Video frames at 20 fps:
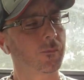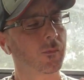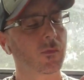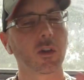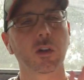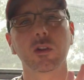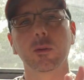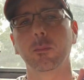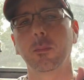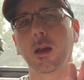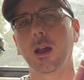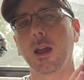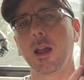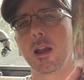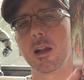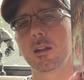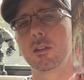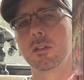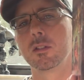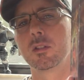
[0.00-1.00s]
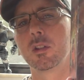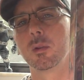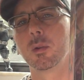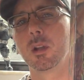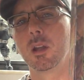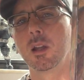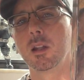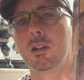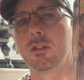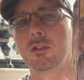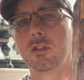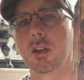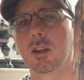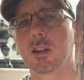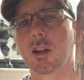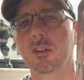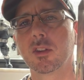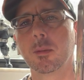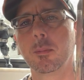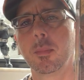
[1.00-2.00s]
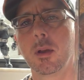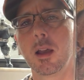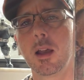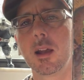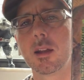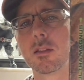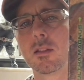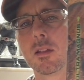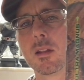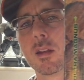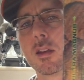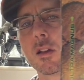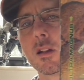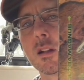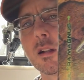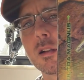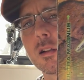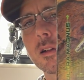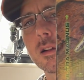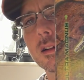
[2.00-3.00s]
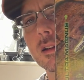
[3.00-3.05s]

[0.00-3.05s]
On the back, let's go ahead and check out the back there.